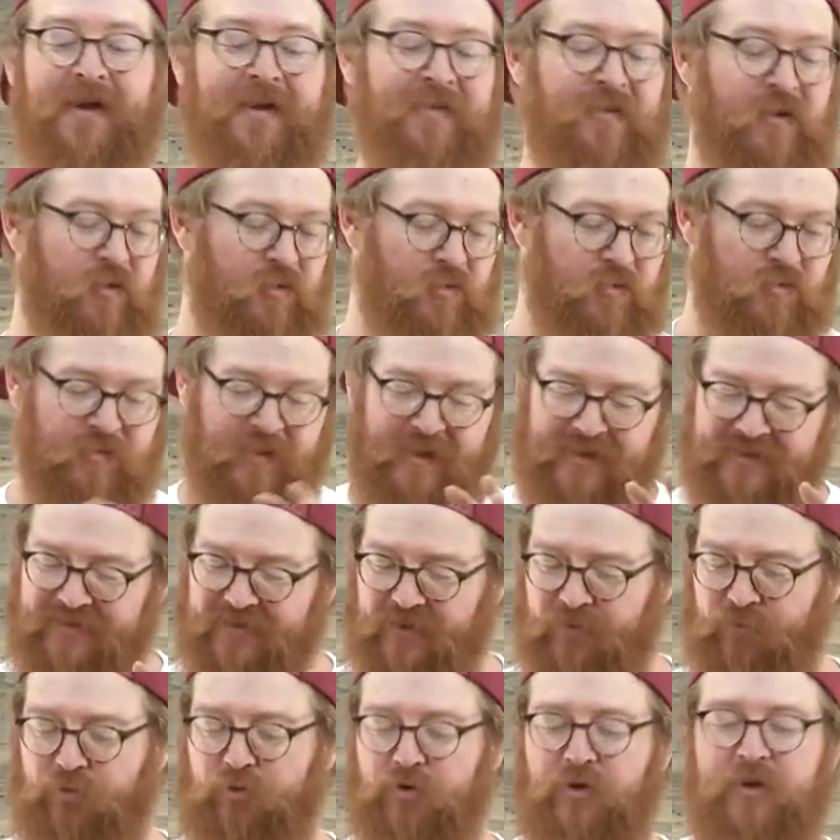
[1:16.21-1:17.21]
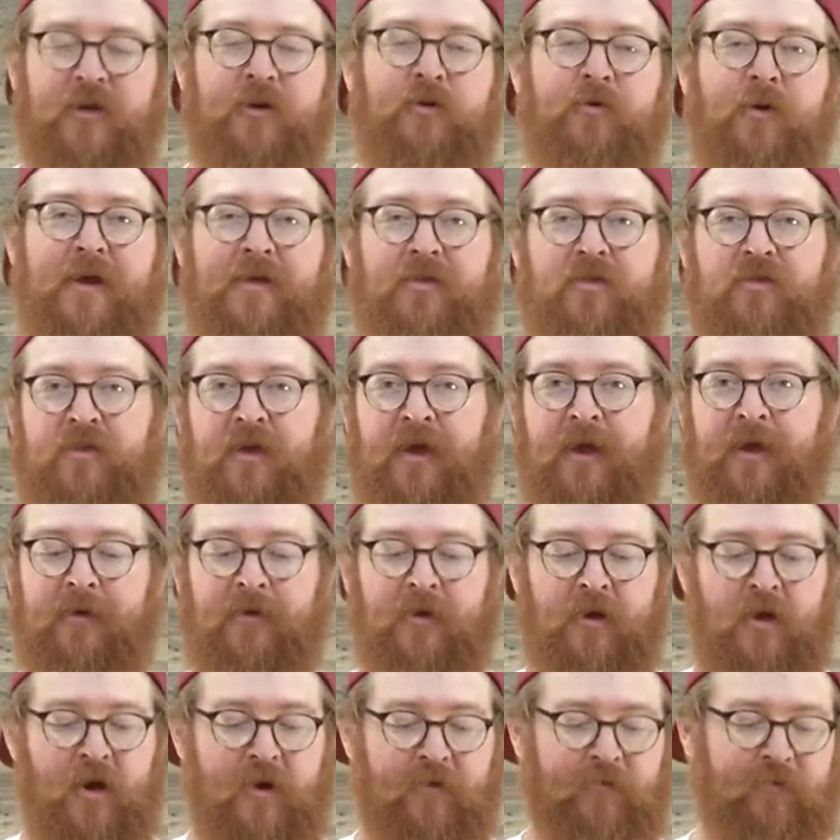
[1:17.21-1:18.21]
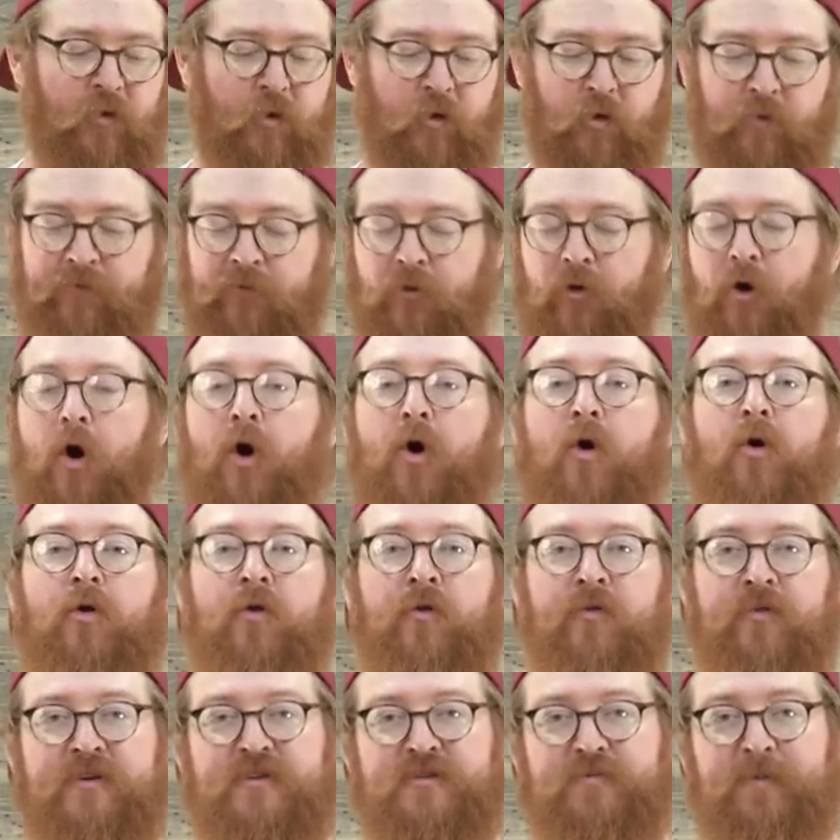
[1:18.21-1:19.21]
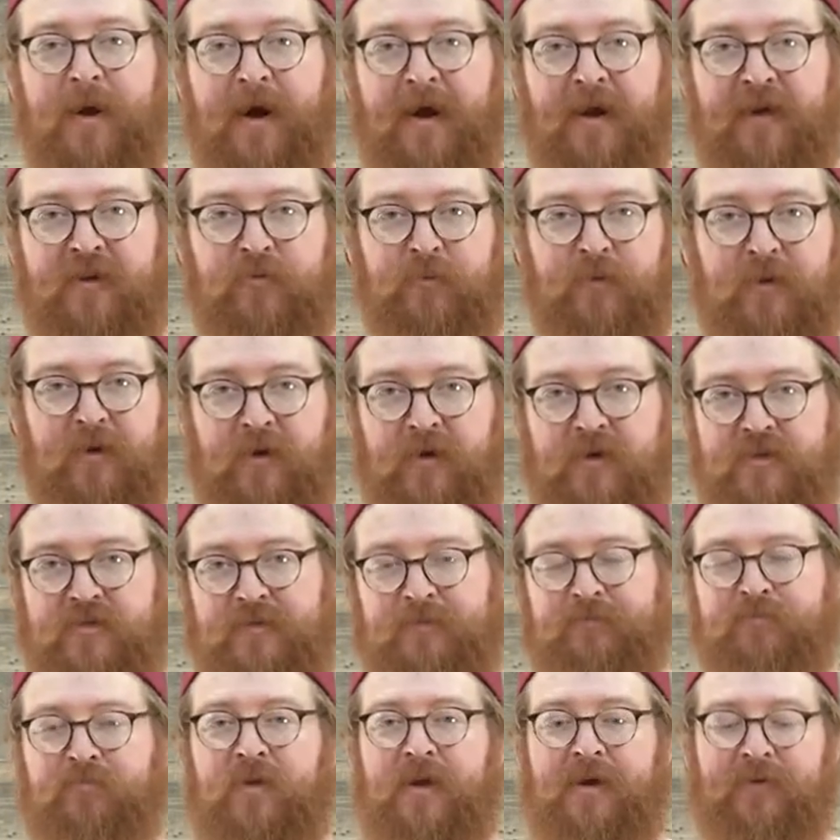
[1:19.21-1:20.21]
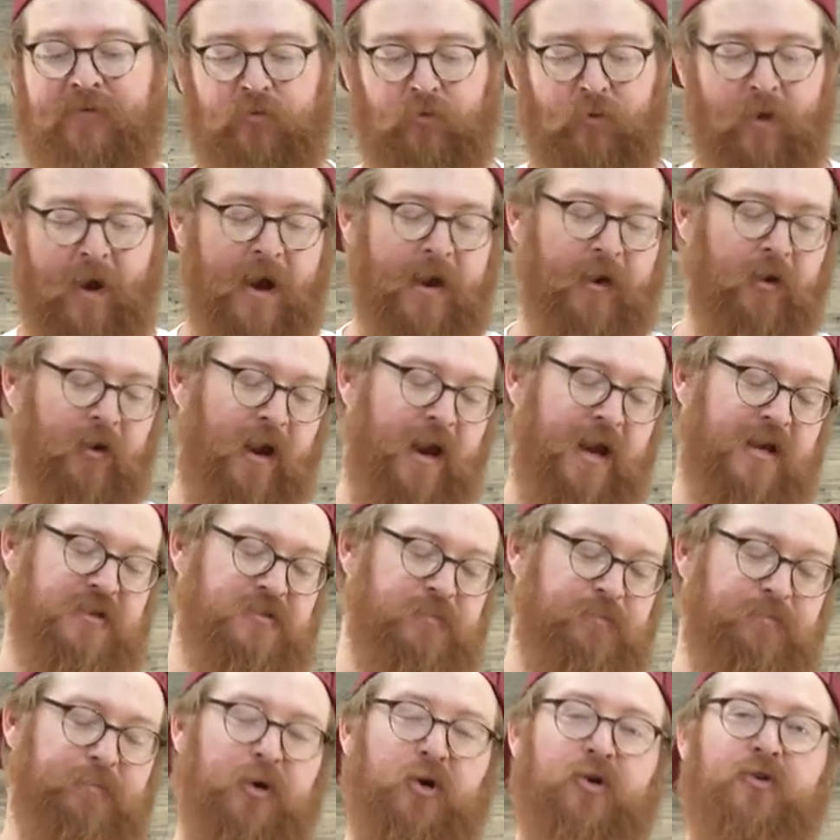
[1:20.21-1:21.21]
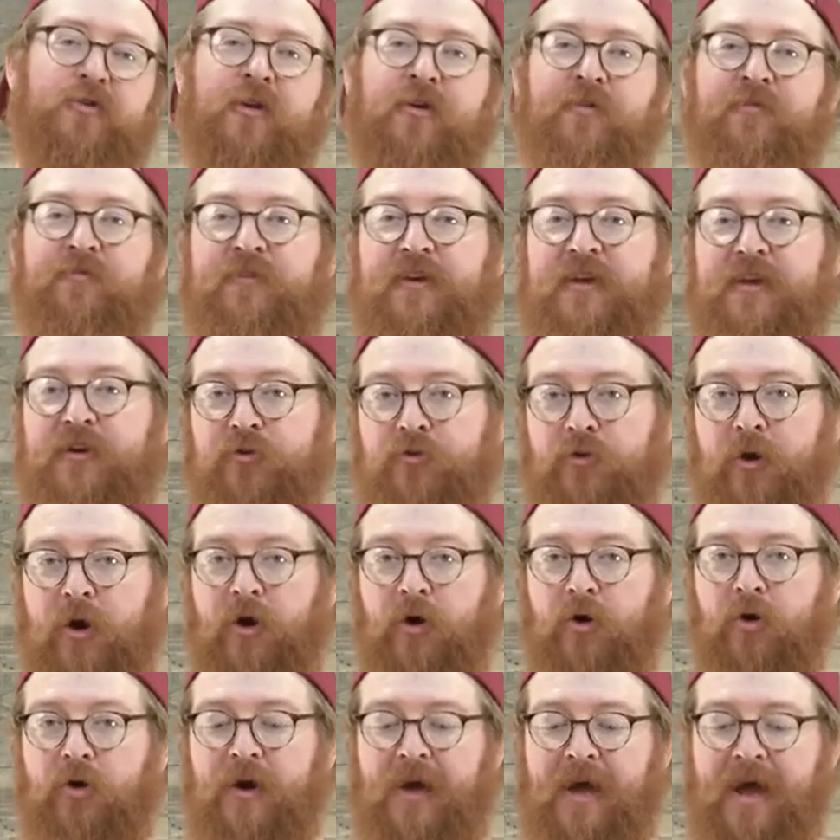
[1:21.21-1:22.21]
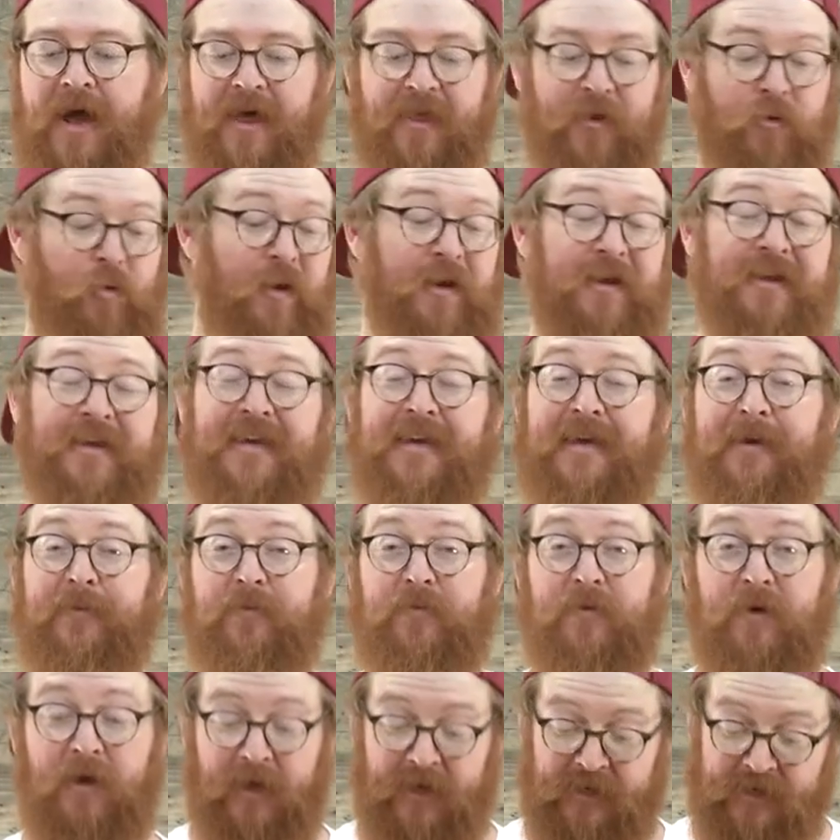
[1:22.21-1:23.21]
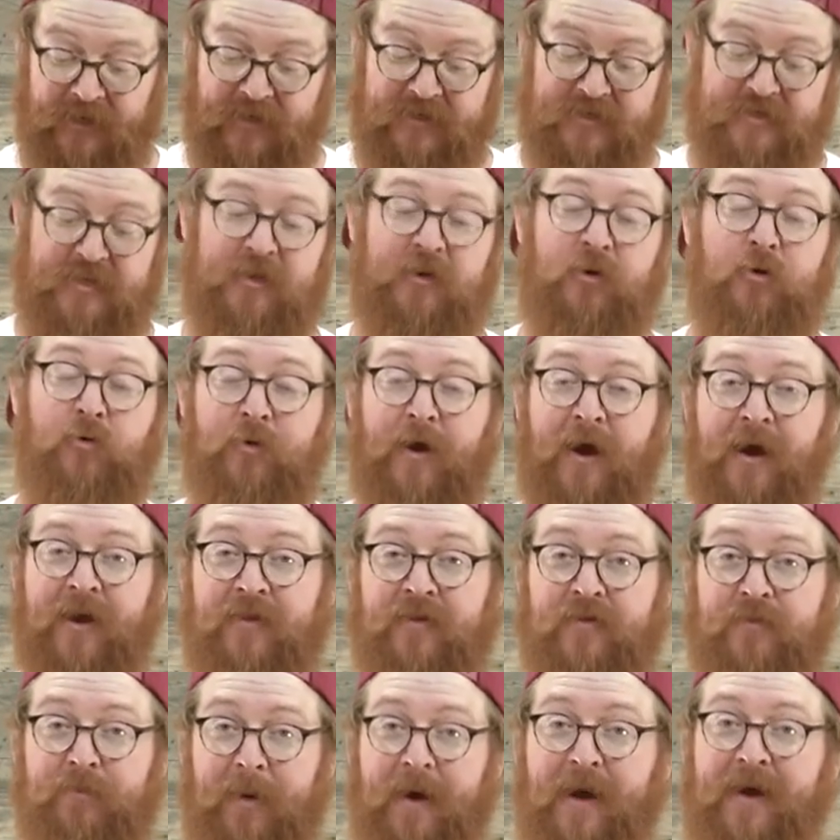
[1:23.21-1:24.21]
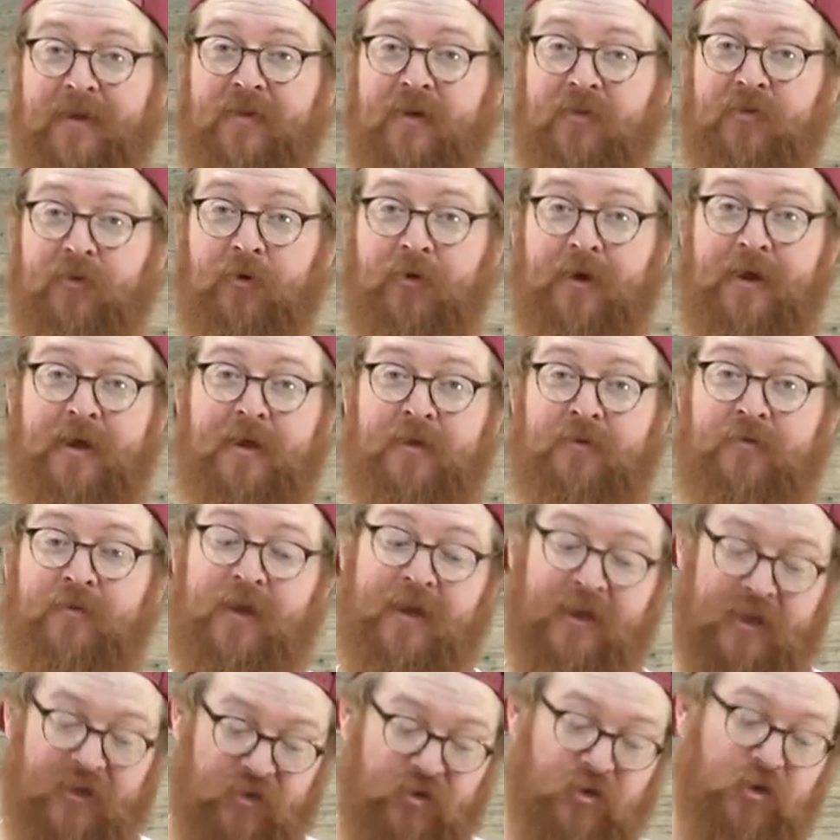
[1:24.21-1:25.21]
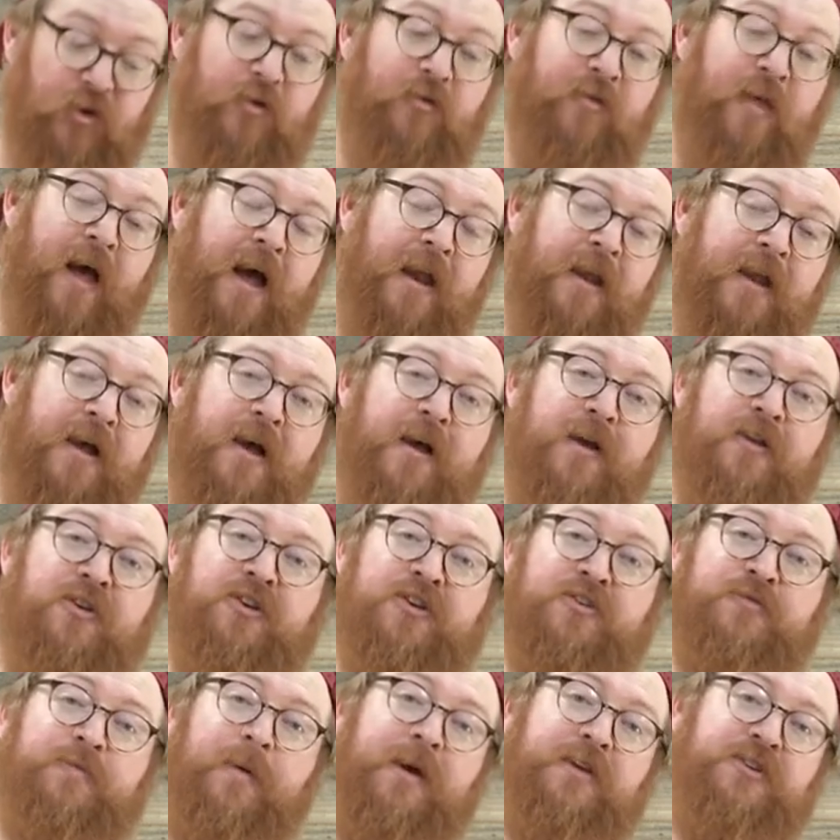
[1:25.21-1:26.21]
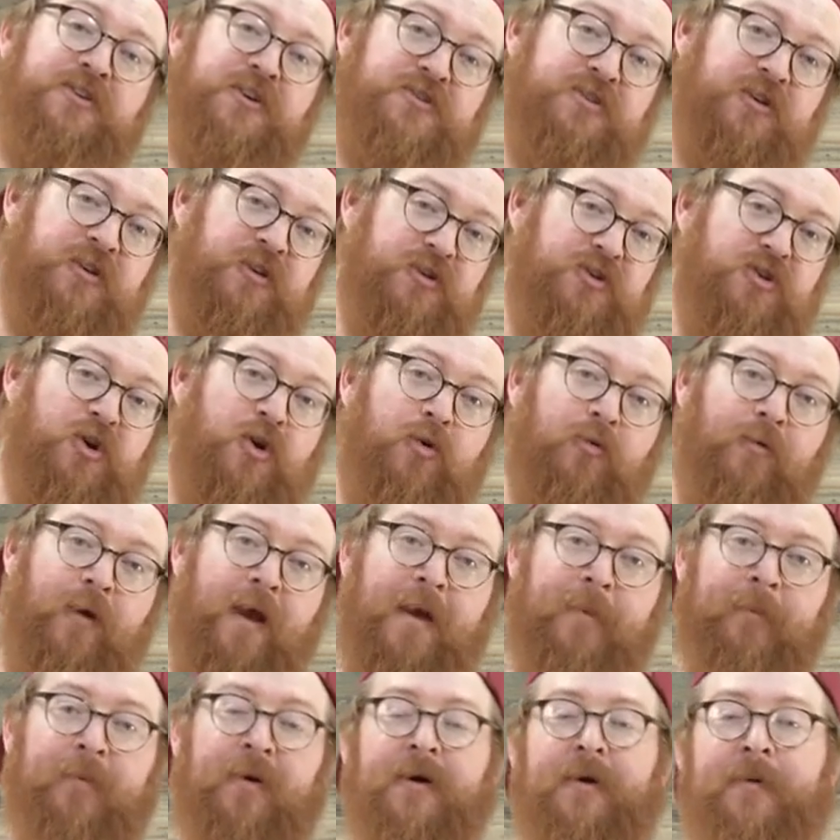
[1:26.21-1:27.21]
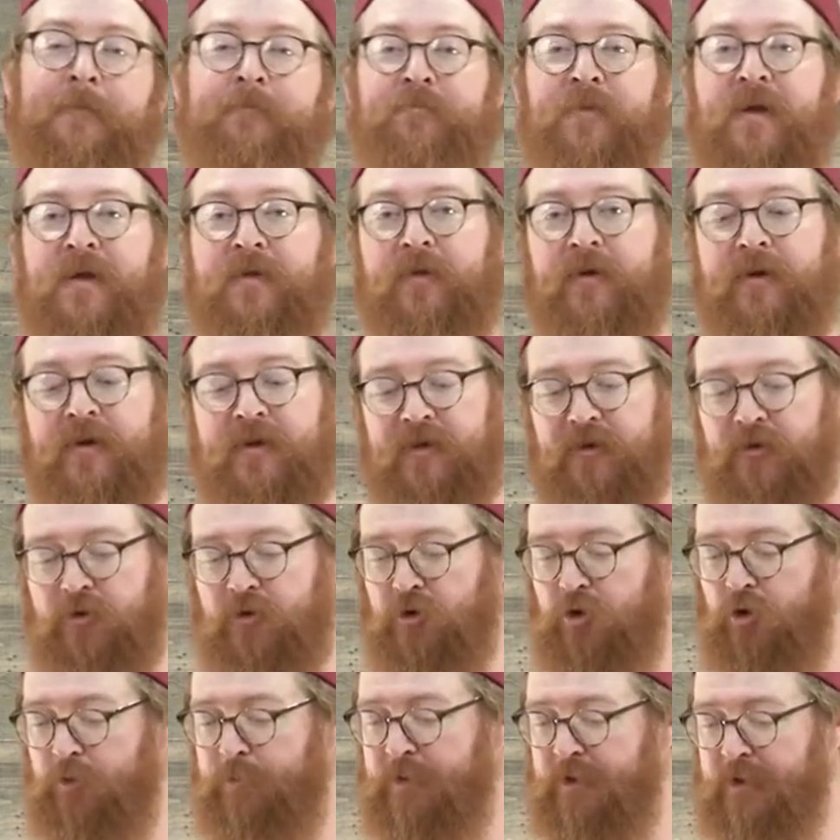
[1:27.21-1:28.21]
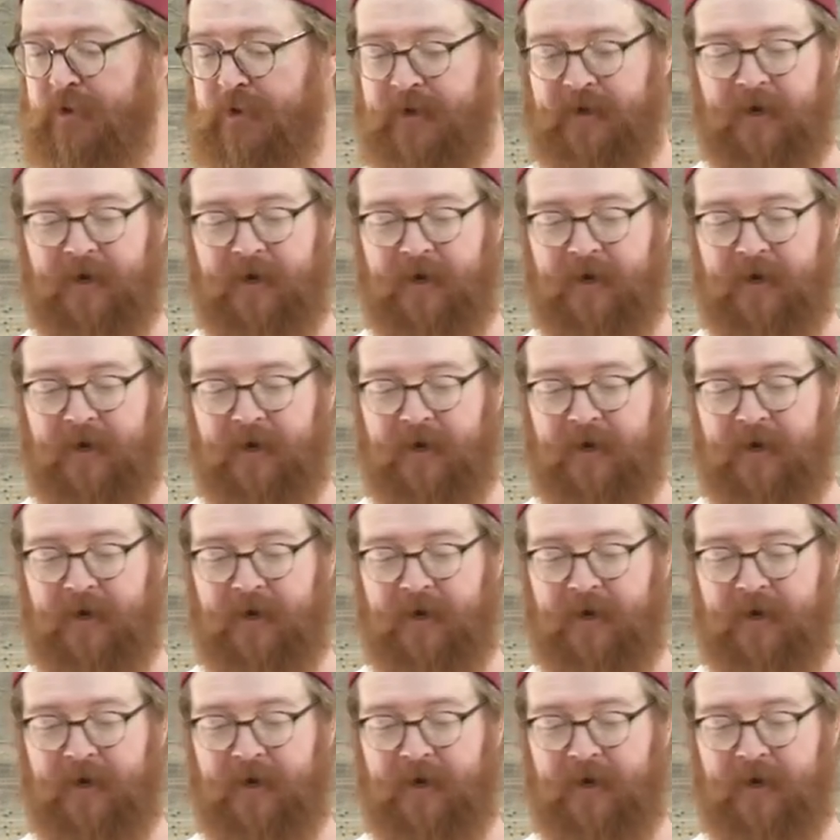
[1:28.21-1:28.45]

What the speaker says: And that's a really great thing for all of these bindings, because if a rider has a boot, their feet grow, and they want to keep and continue riding the binding that they're in, they can do that just by adjusting the toe ramp and the heel loop.